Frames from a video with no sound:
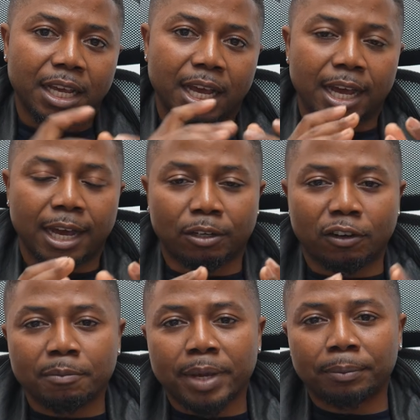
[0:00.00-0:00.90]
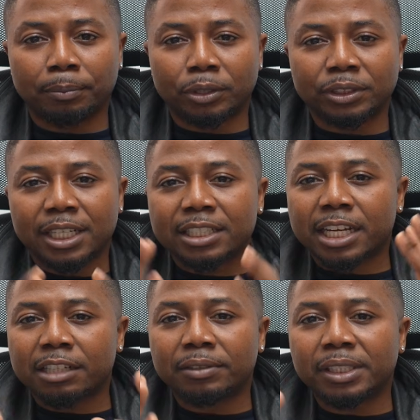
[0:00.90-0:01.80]
Government bonds are
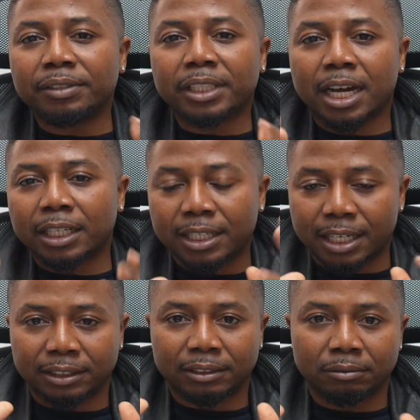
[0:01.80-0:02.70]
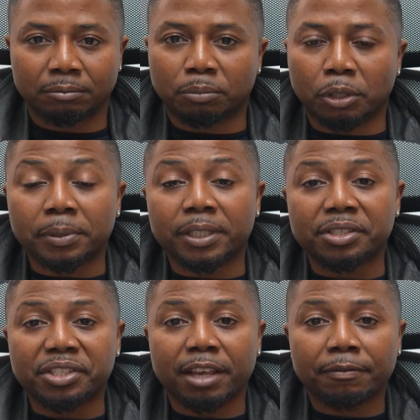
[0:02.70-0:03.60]
generally regarded as probably the
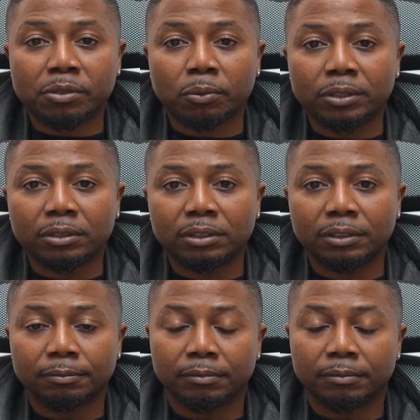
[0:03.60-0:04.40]
safest ones